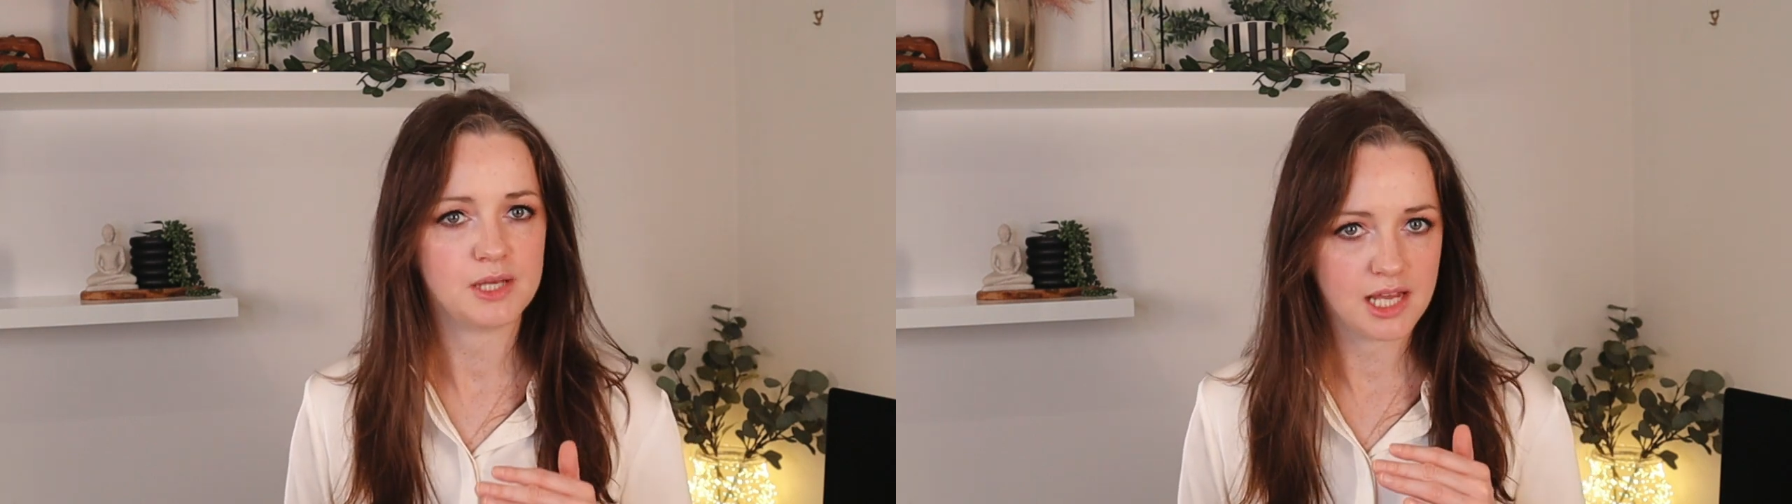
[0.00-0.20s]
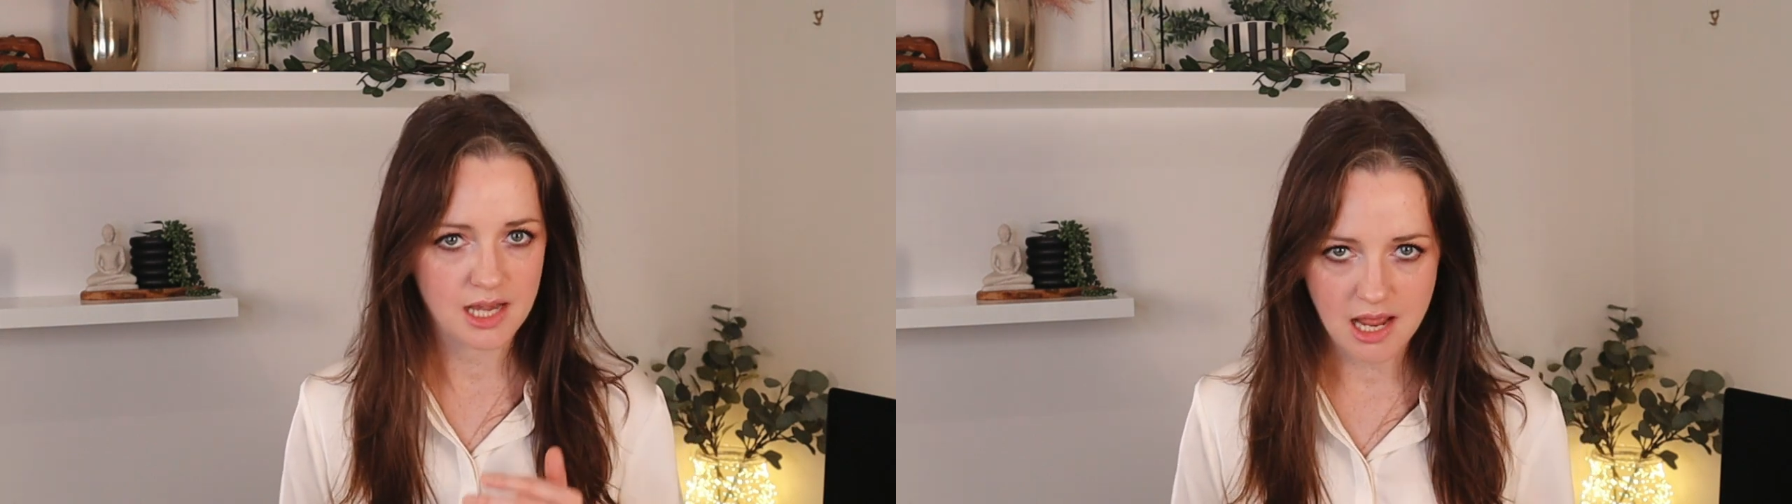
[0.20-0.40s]

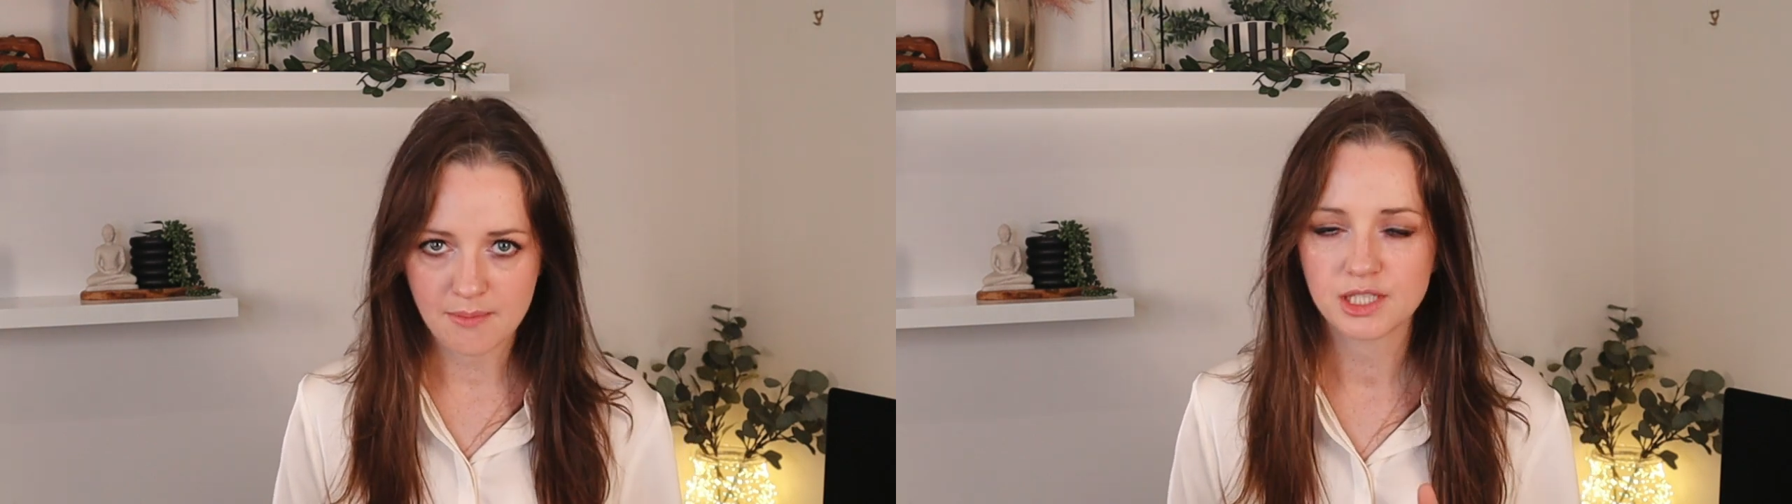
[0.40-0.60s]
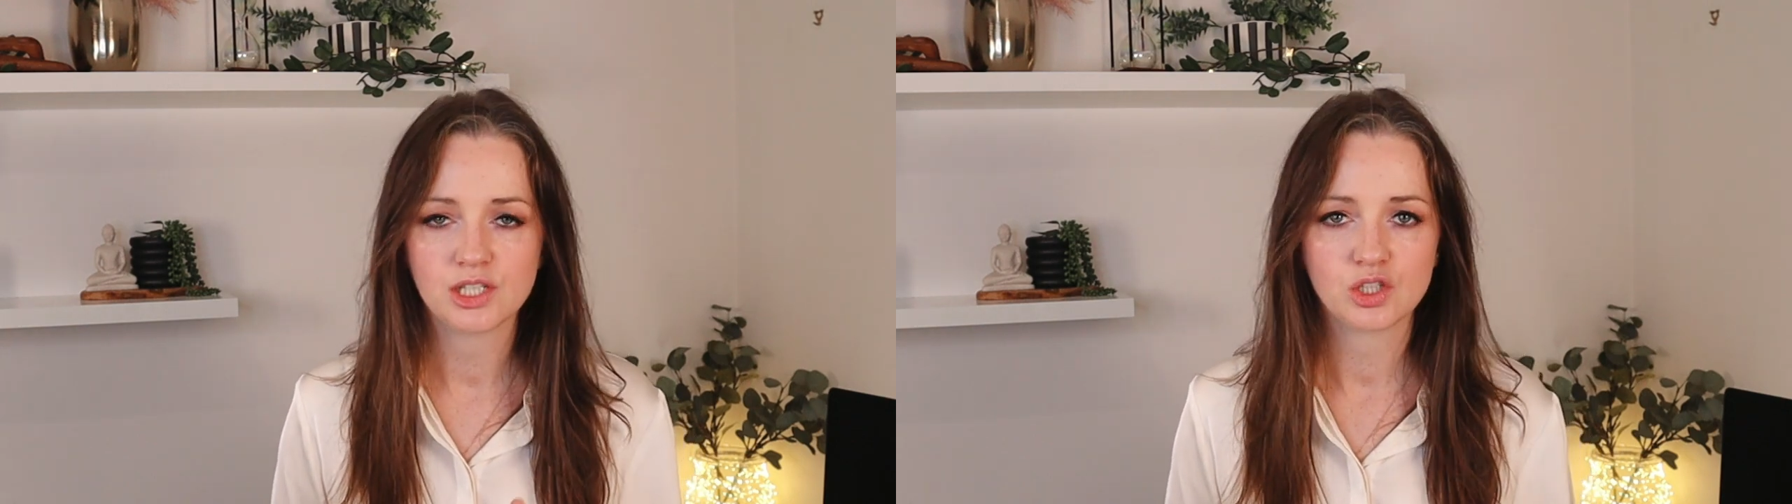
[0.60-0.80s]
be a
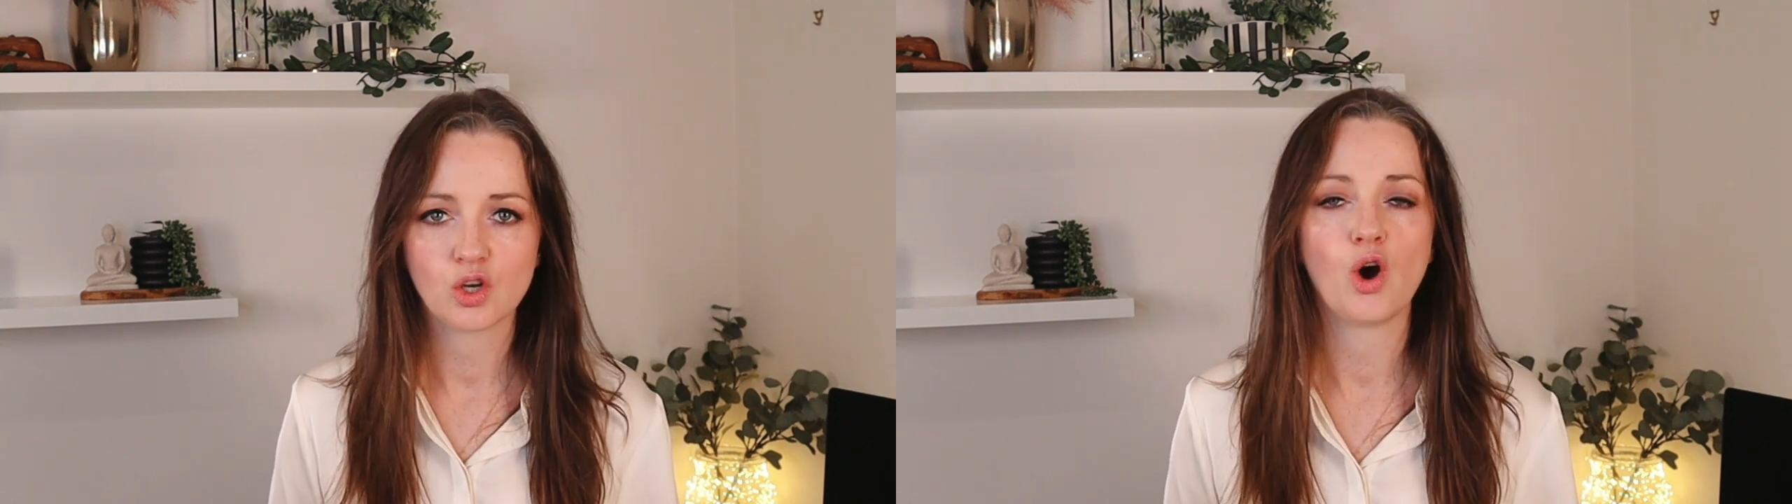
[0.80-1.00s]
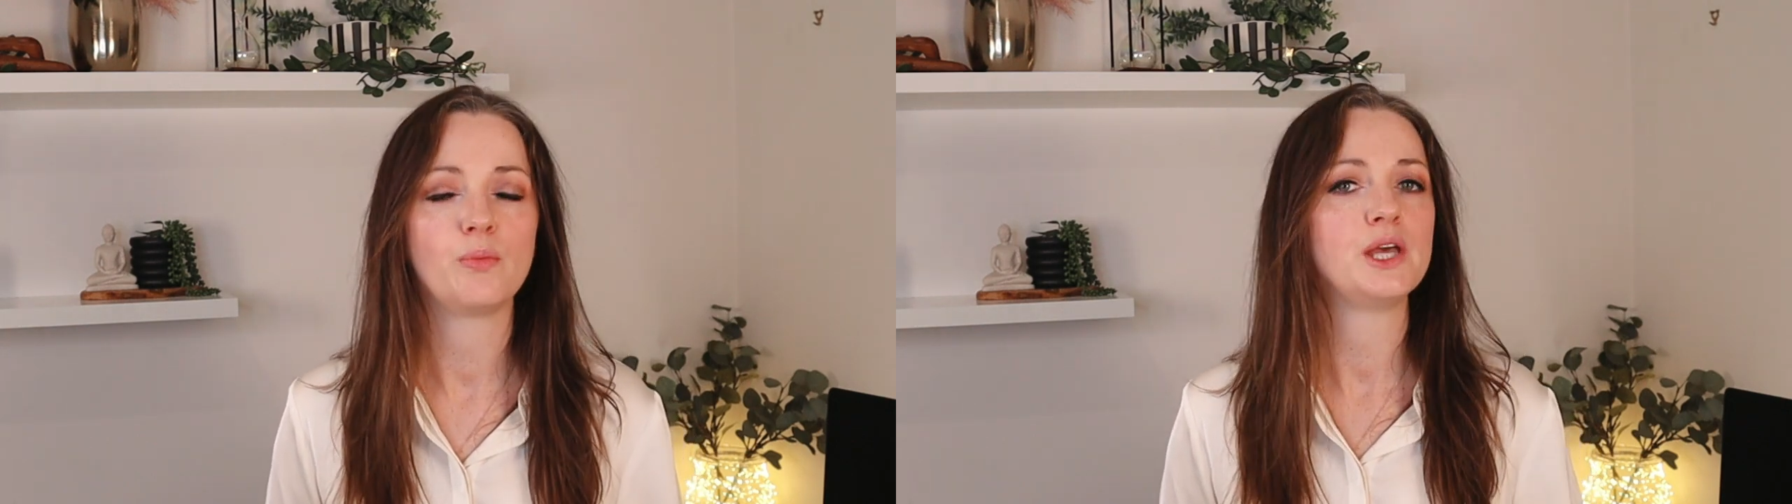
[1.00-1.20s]
nemesis
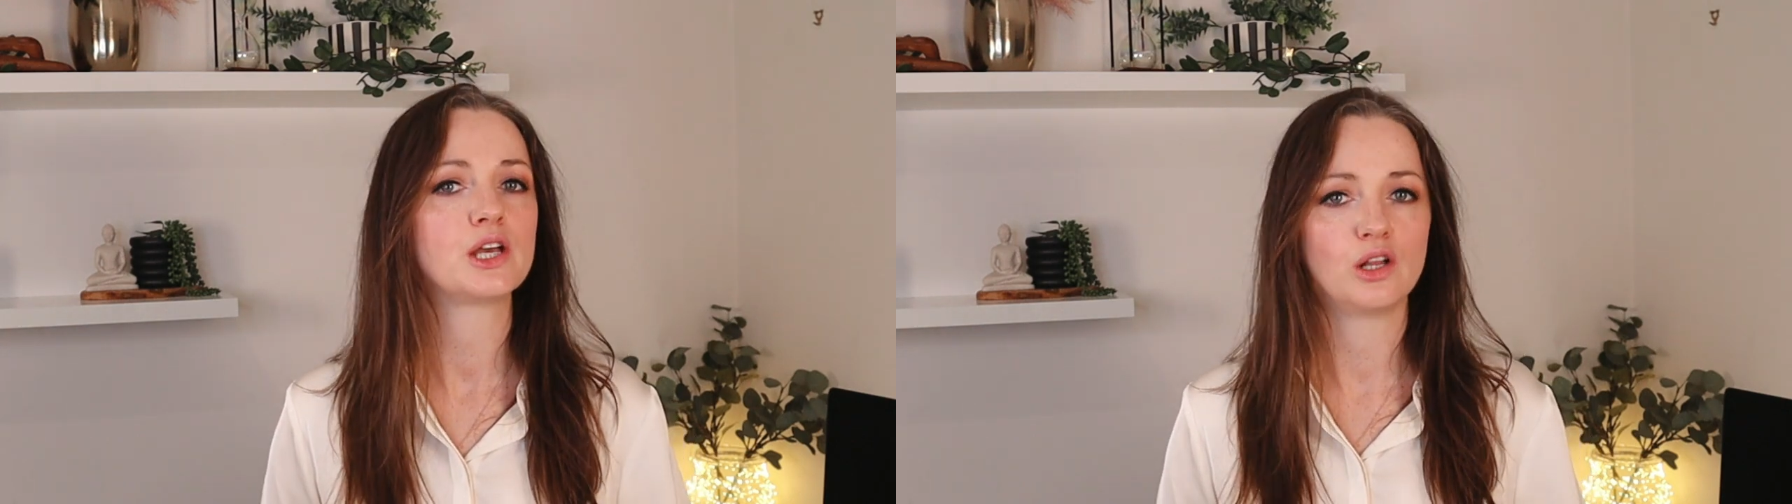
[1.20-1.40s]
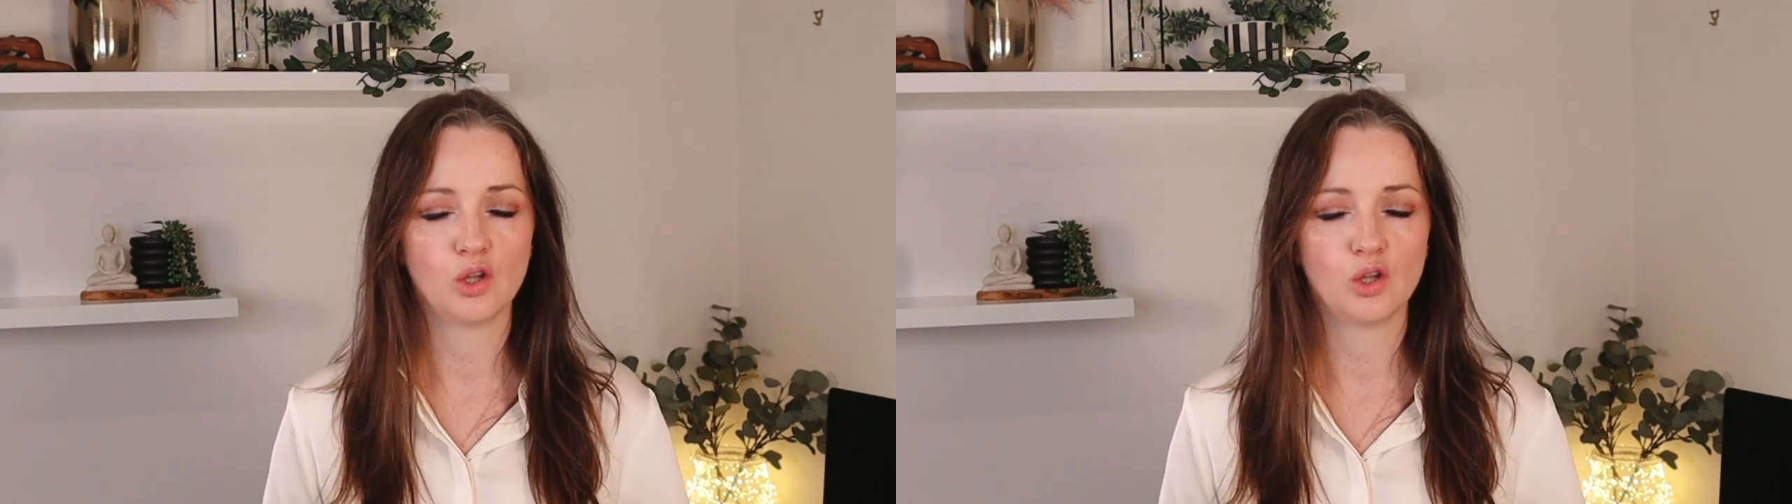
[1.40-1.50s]
topic